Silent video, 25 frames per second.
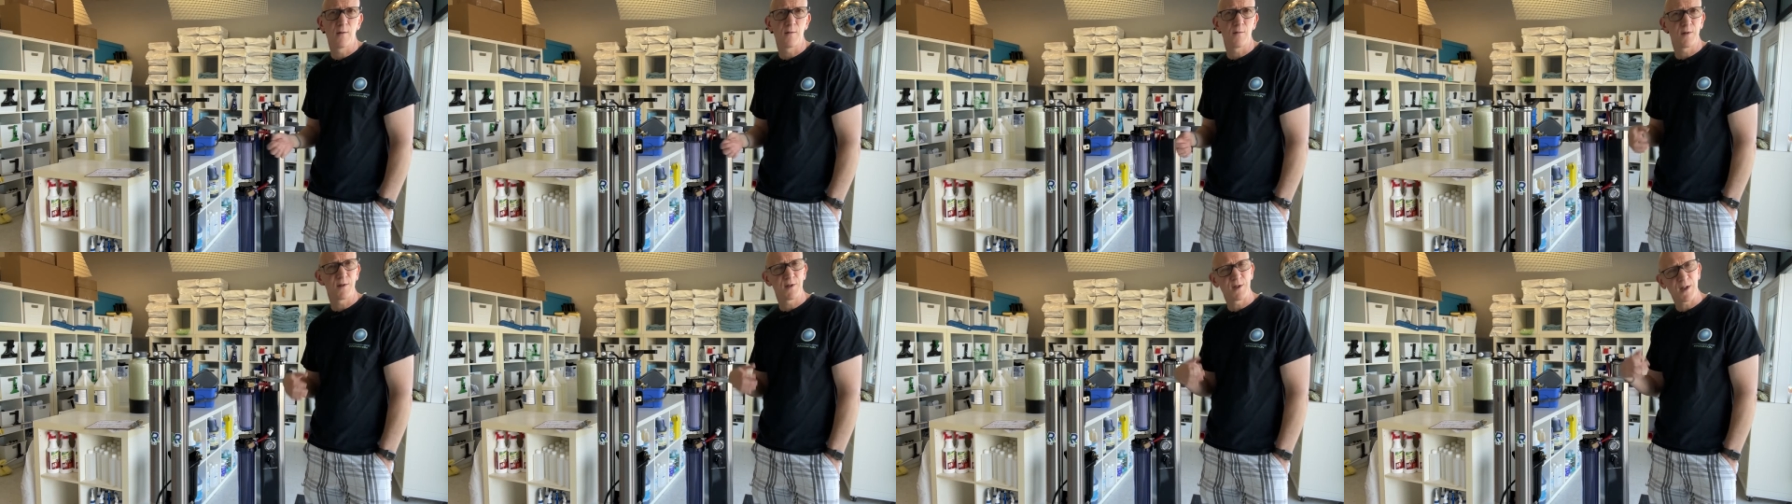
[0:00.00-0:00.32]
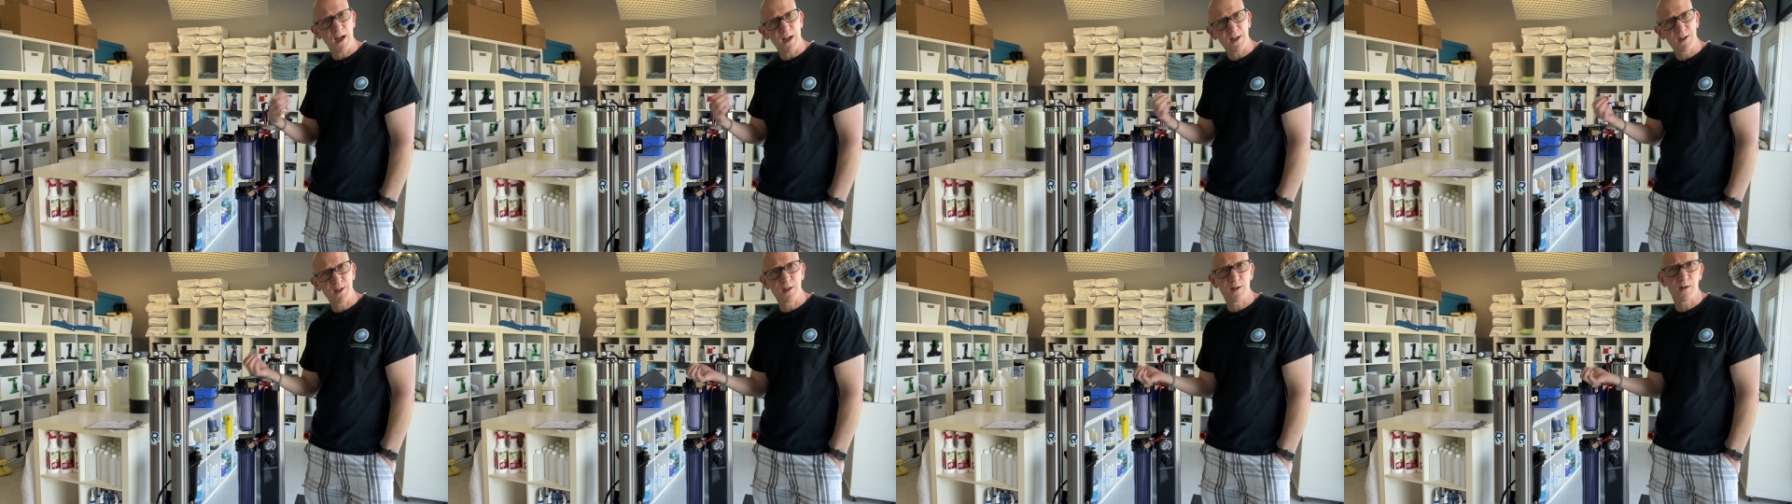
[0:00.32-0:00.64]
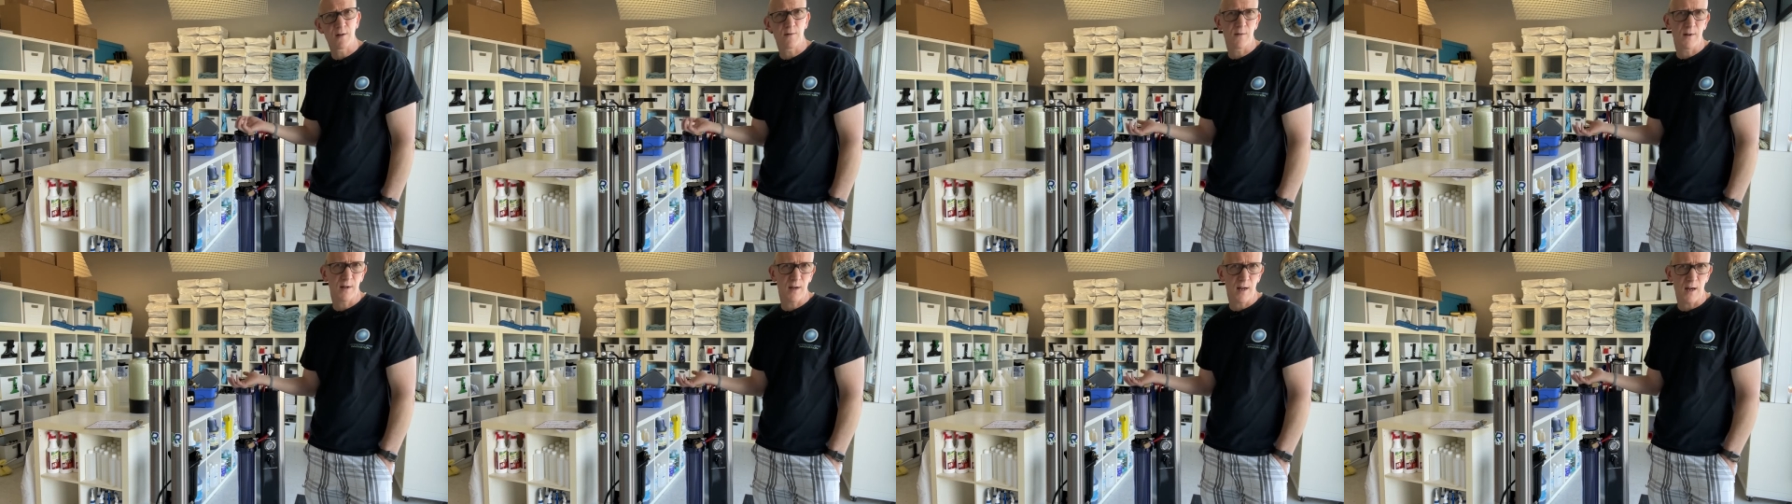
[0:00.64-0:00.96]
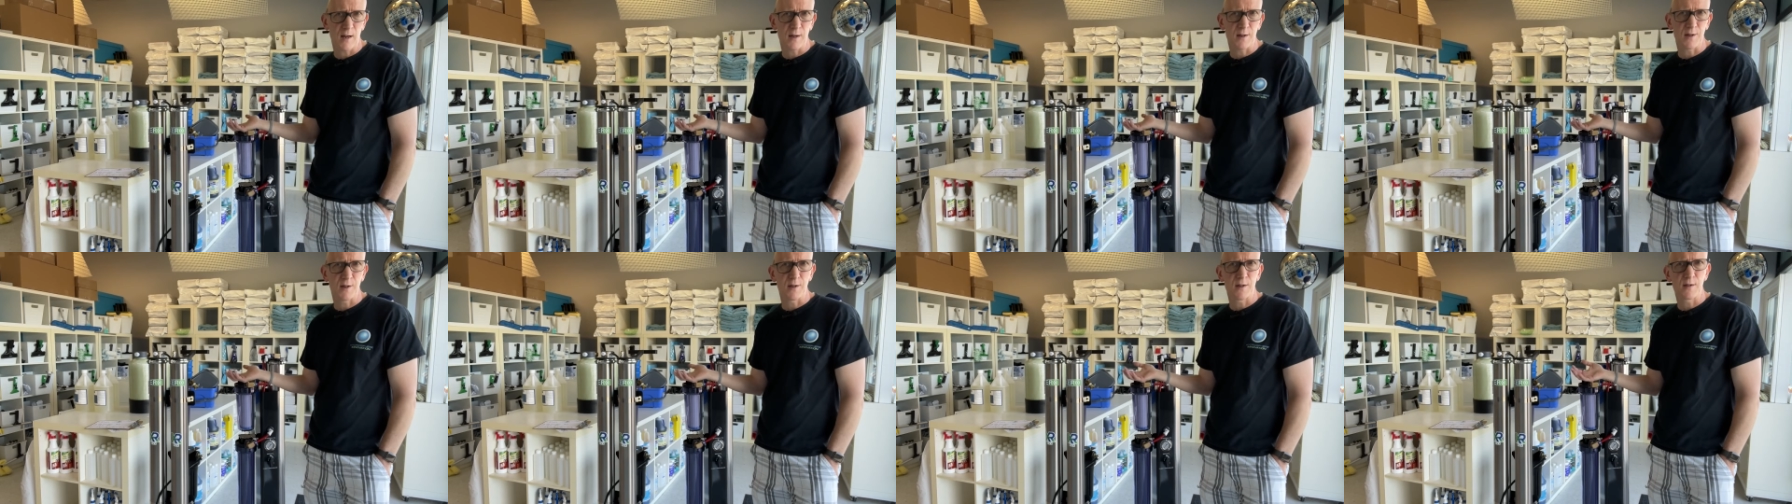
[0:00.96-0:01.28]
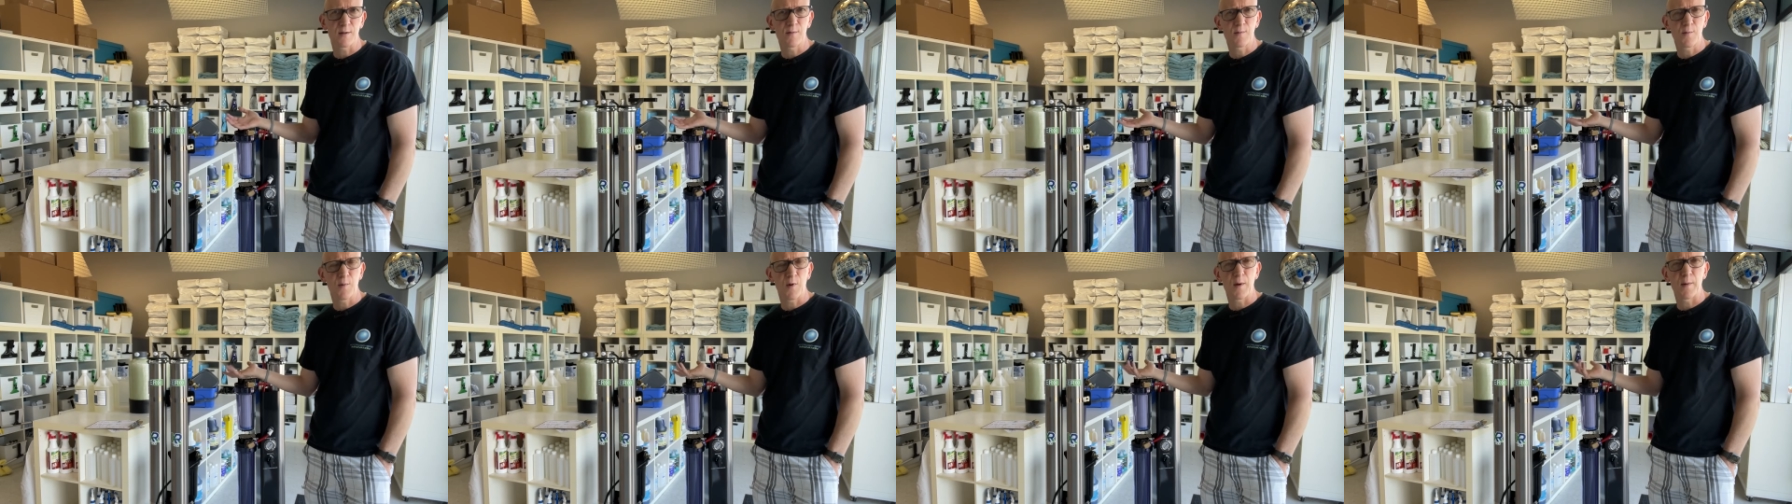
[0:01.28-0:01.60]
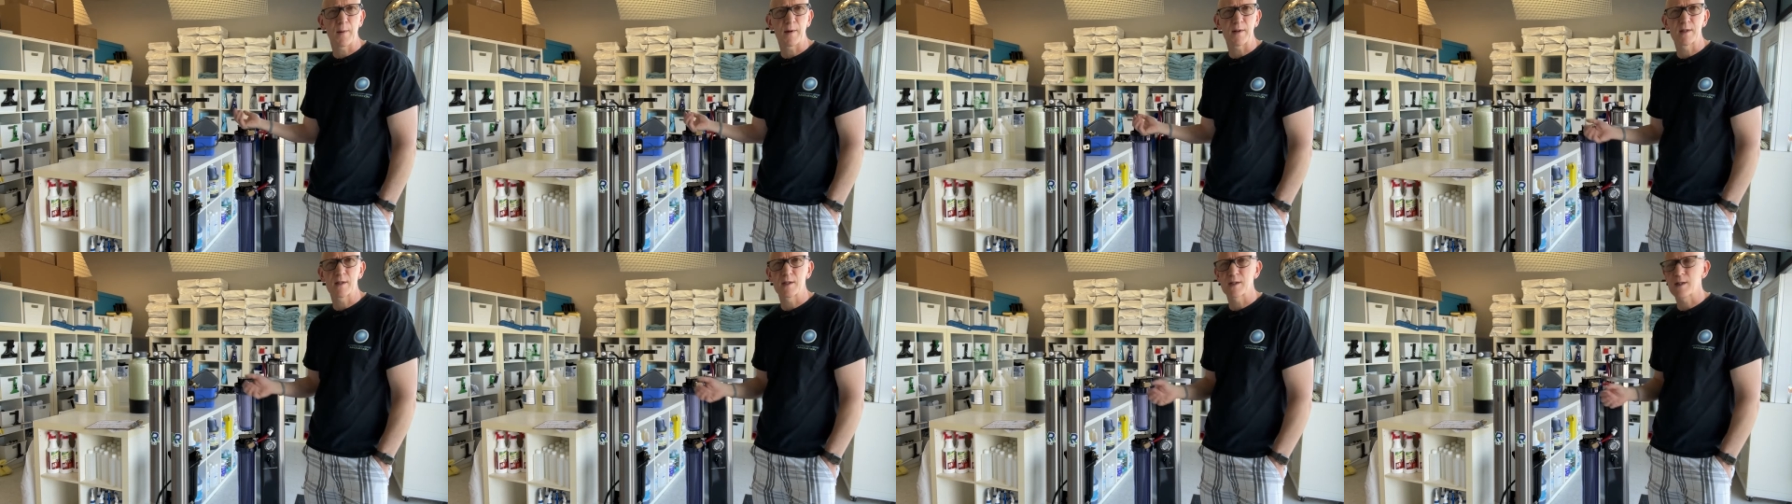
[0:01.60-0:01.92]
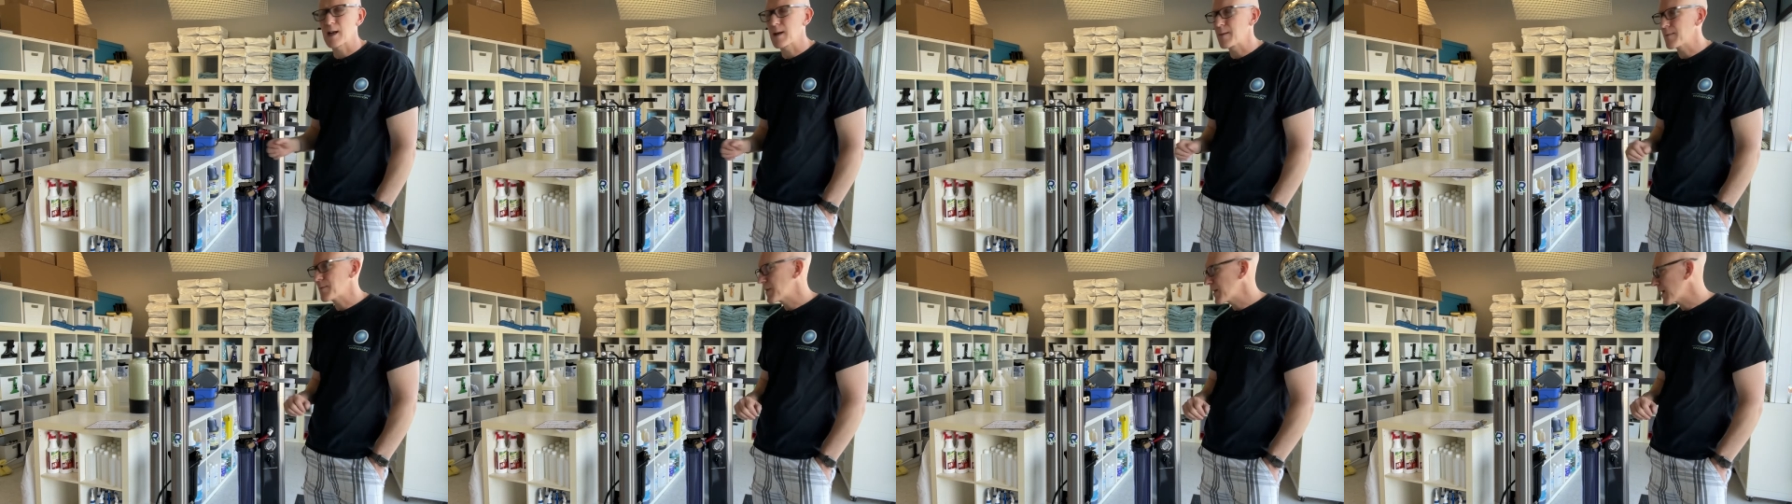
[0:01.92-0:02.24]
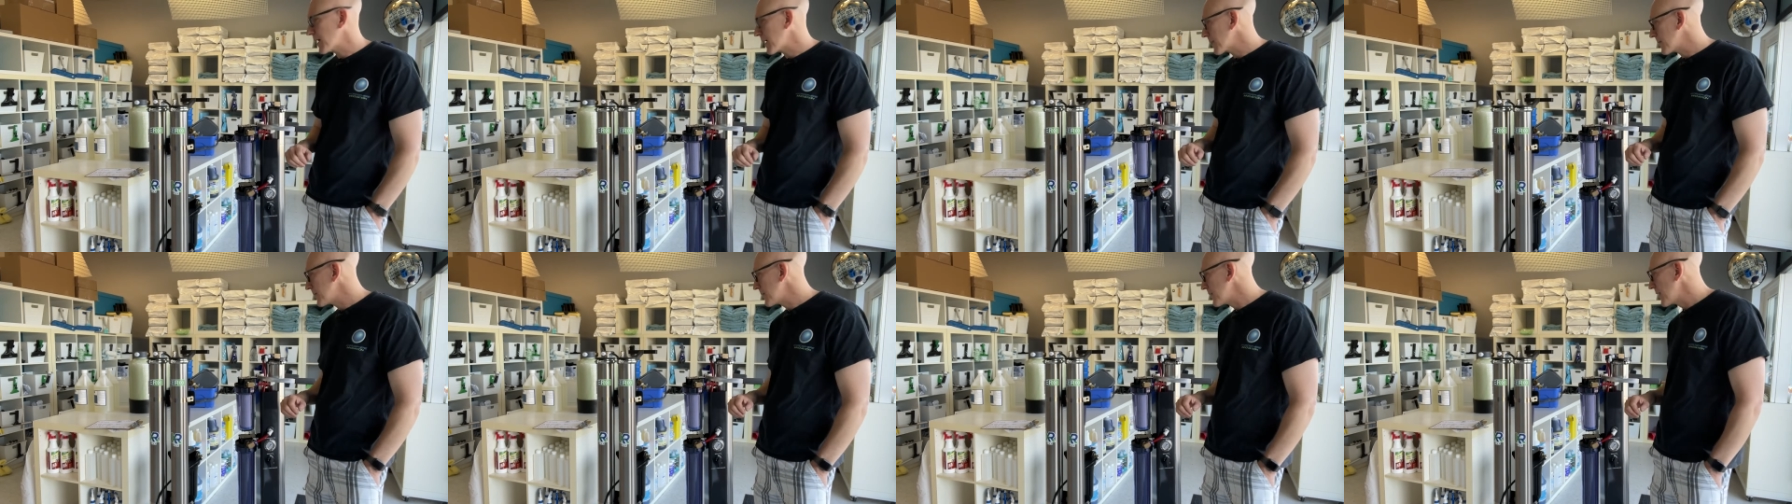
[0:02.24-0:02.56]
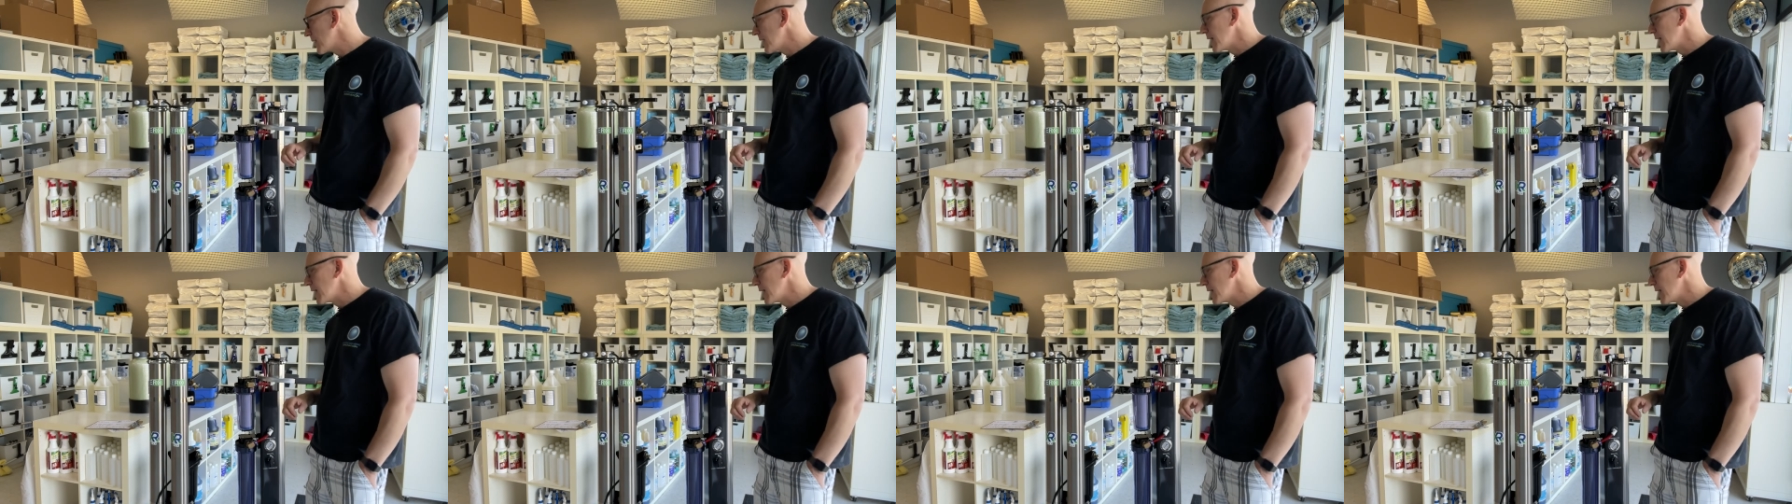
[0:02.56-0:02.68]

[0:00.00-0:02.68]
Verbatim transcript: Rejection or reduction, pretty much the same thing.